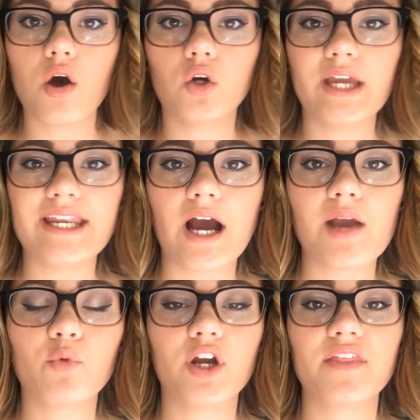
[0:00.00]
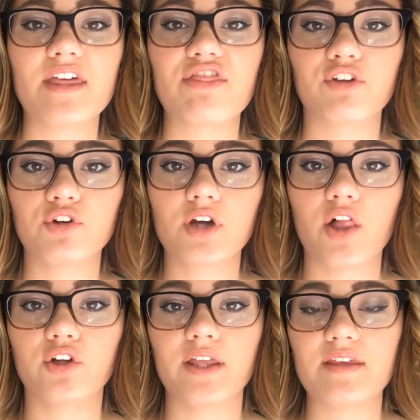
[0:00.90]
Okay, now I'm wearing the third
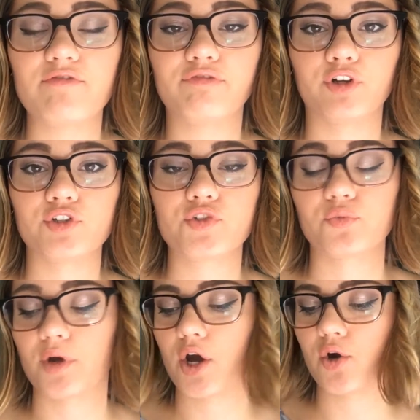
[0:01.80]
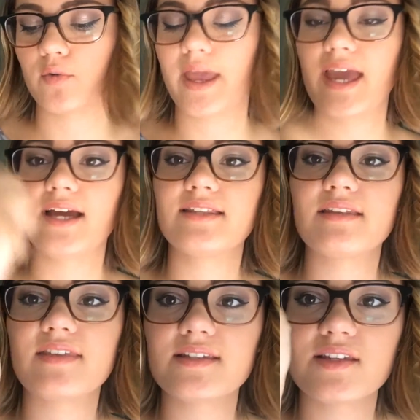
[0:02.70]
color in the first row, and
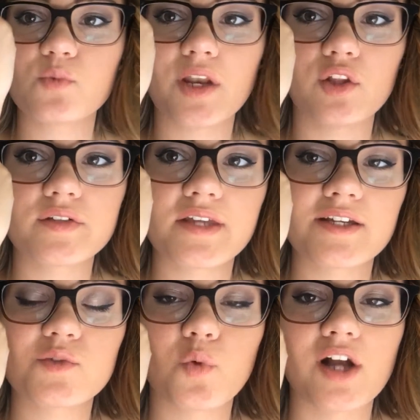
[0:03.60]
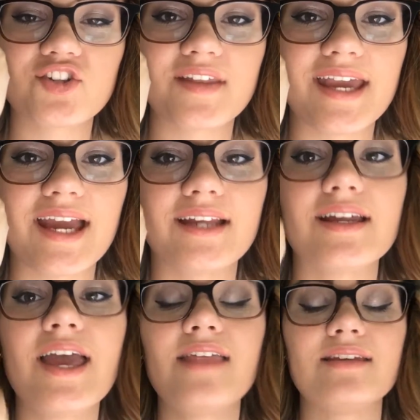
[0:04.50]
this is what it looks like swatched in the hand.
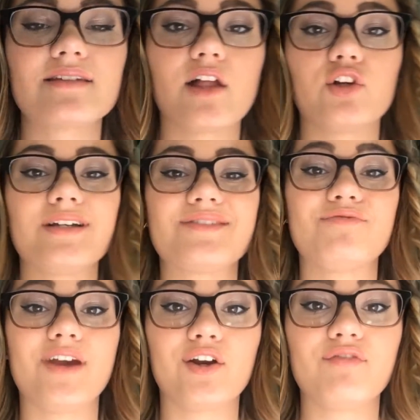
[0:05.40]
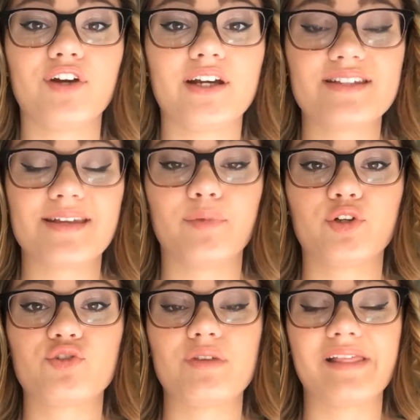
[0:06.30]
This color is very, very similar
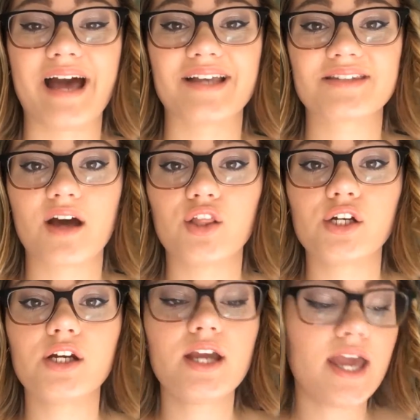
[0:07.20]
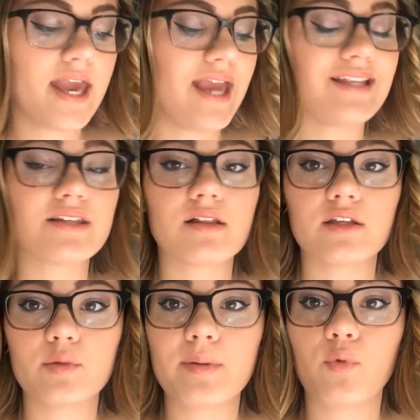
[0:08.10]
to the last color. It is a
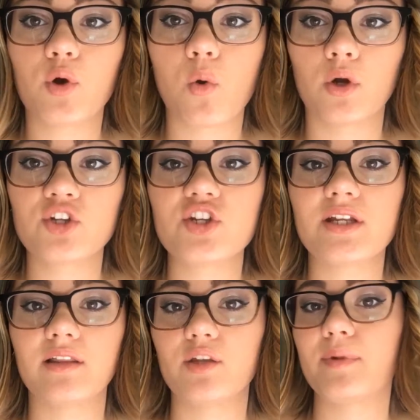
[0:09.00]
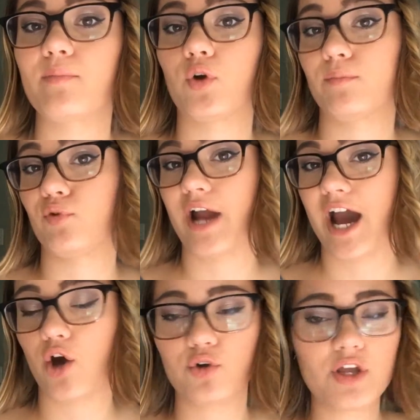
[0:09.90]
little bit more orangey and a little bit more
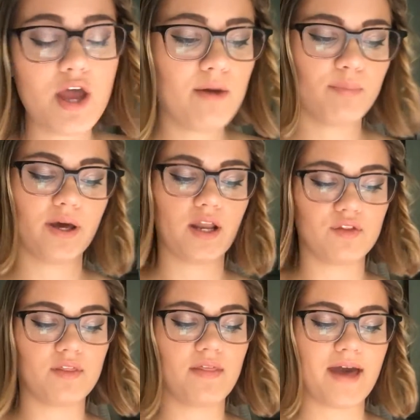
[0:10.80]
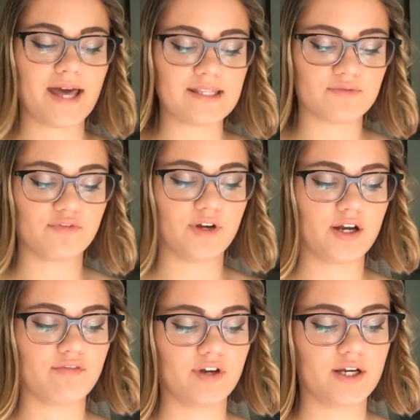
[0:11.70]
brown, but other than that, it's
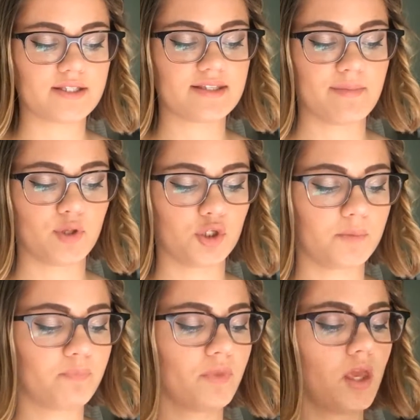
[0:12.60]
very, very similar.